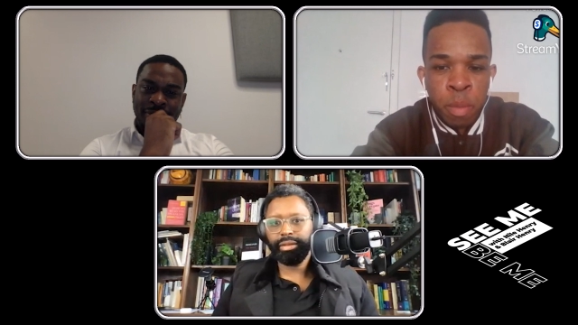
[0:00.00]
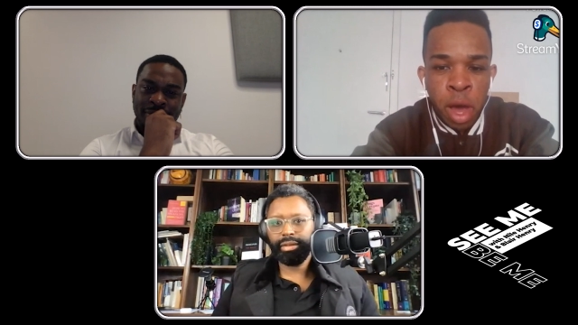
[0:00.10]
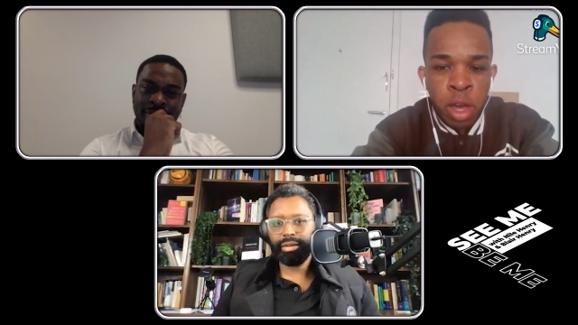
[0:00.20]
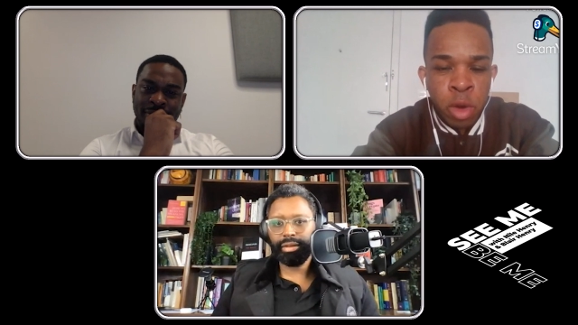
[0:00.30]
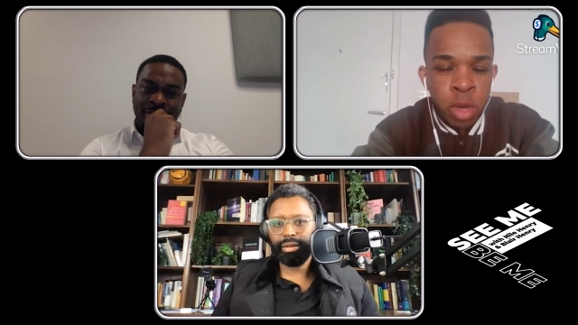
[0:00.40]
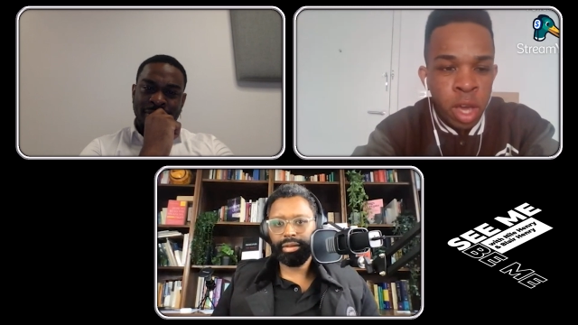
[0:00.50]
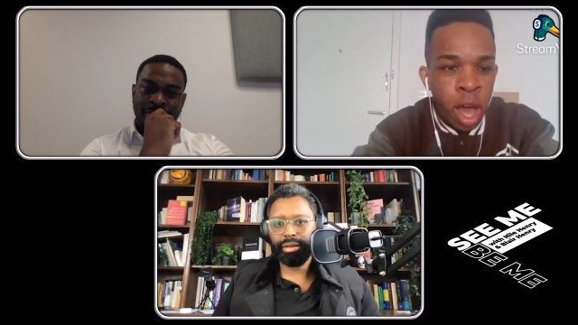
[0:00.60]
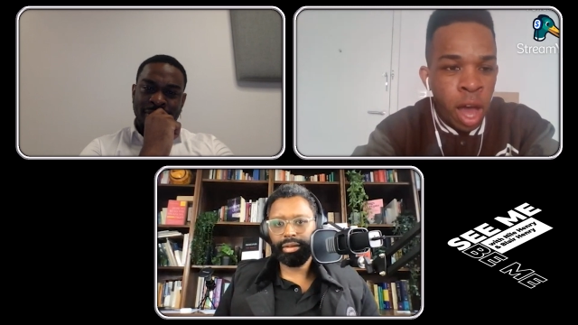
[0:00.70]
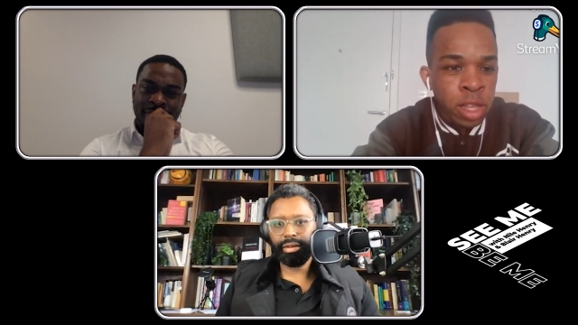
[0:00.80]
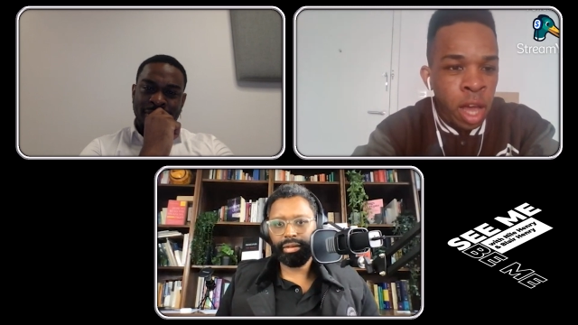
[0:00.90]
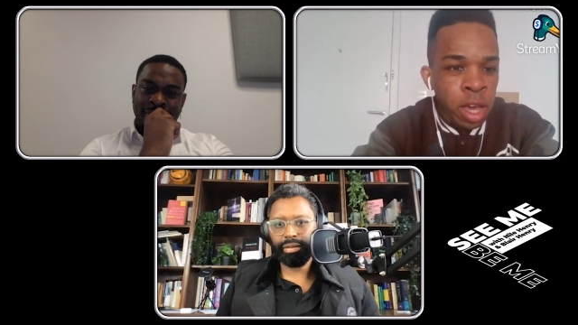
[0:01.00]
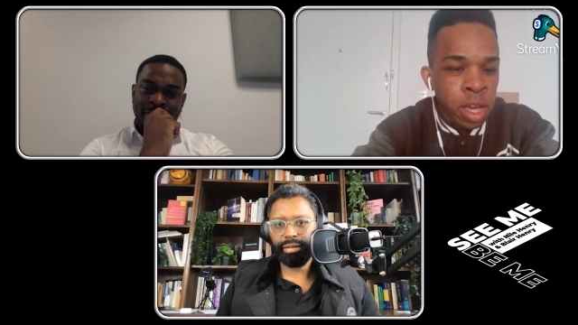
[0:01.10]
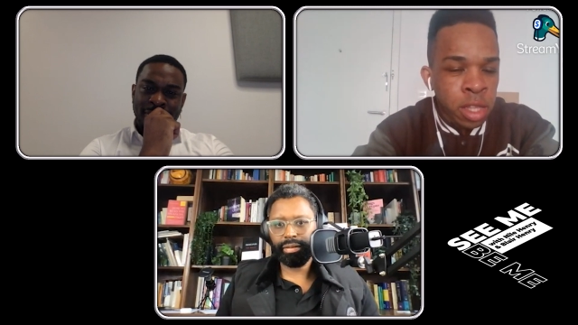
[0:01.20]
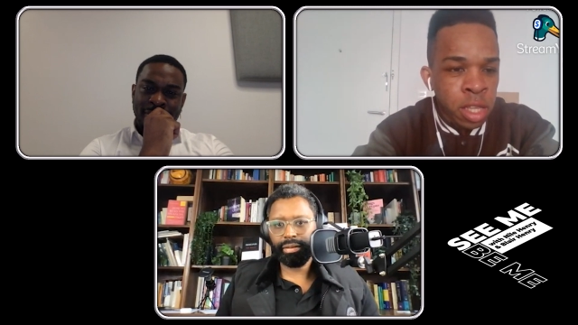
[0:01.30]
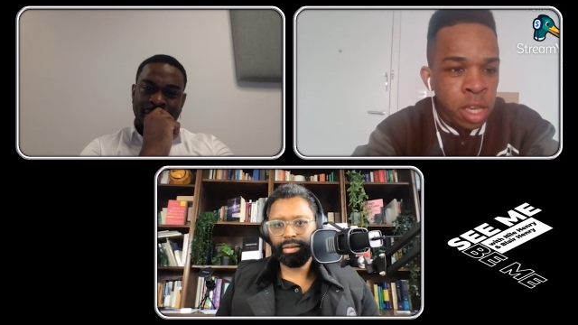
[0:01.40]
Speaker 1: bio, you
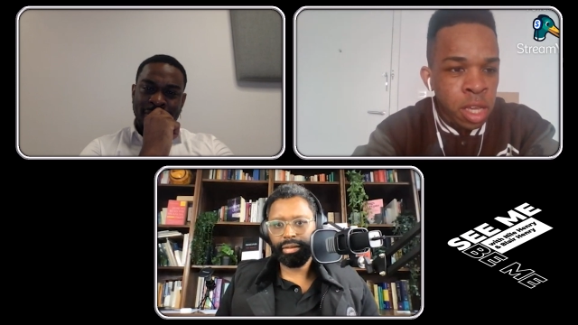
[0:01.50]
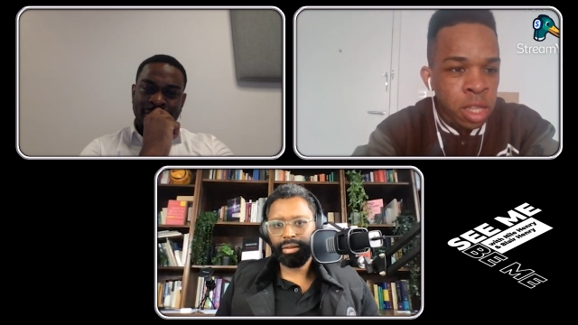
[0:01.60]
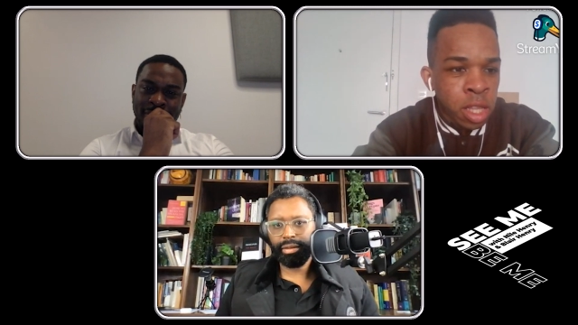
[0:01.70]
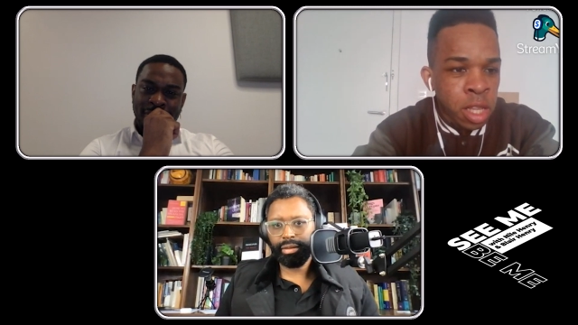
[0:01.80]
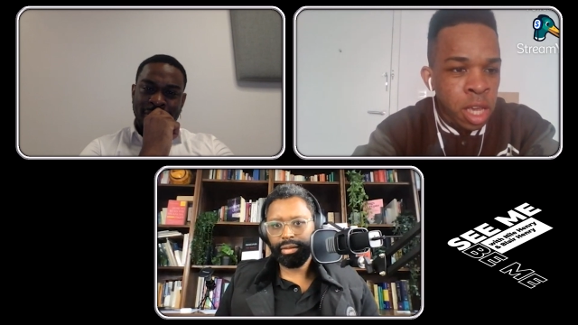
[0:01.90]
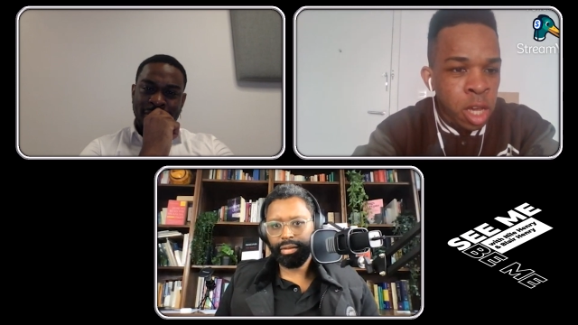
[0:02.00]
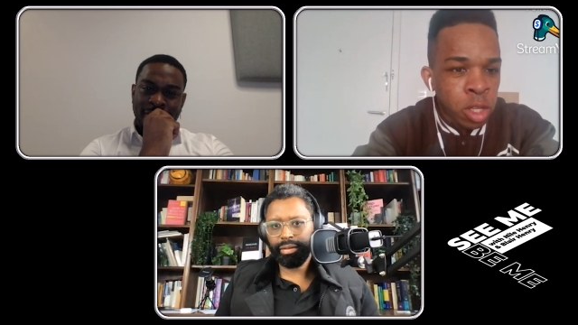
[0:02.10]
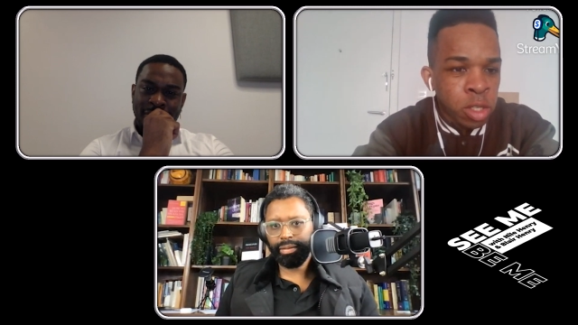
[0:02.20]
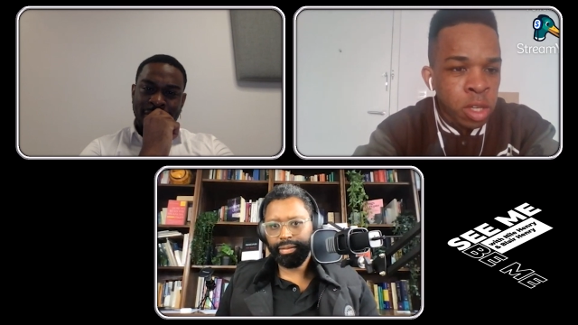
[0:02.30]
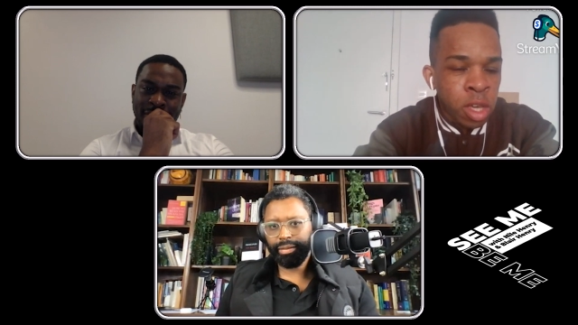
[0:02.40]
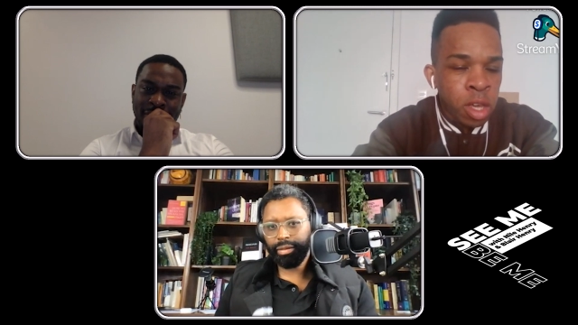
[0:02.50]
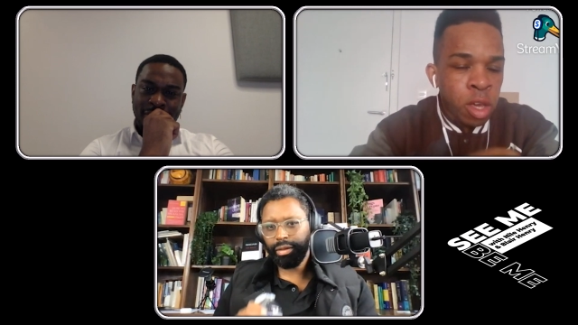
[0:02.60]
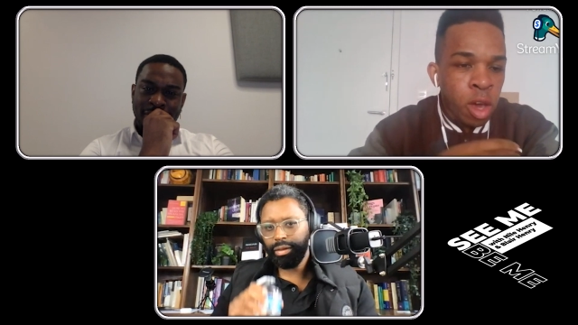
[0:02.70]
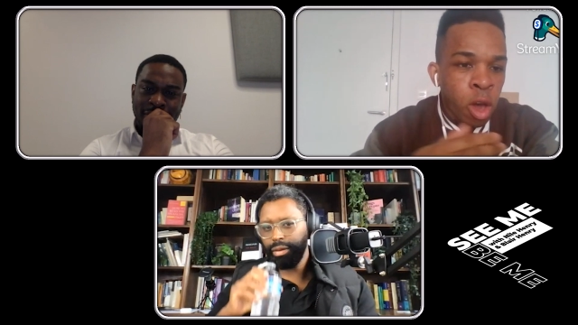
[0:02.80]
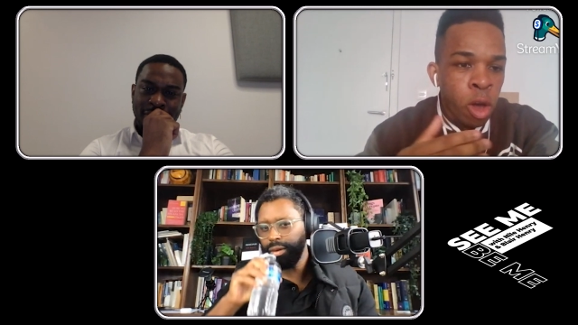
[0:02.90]
highlighted the the need
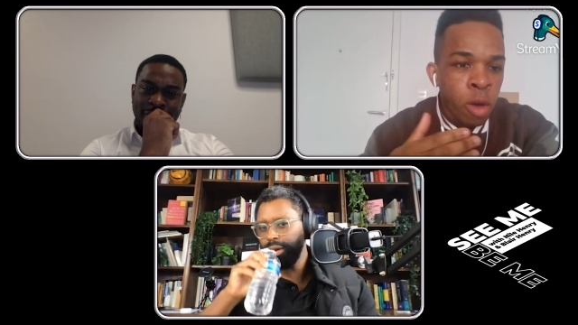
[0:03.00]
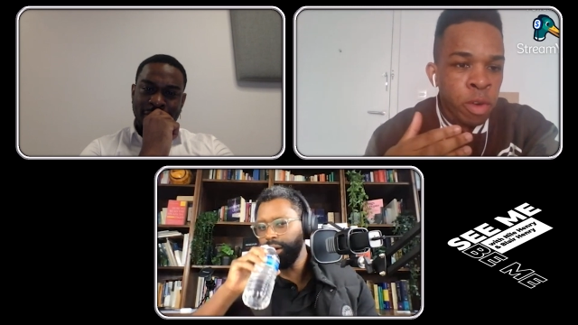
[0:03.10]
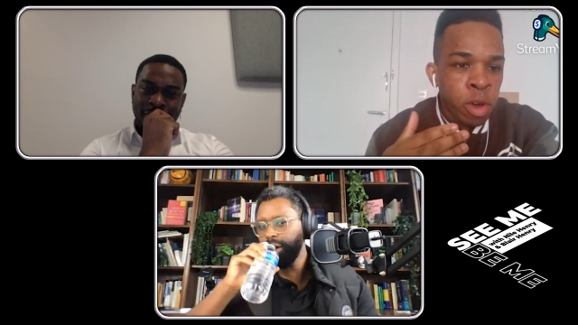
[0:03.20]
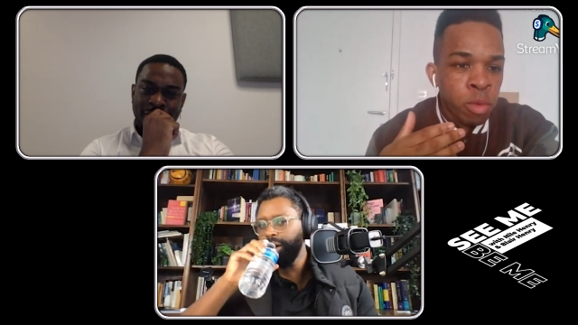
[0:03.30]
of uh,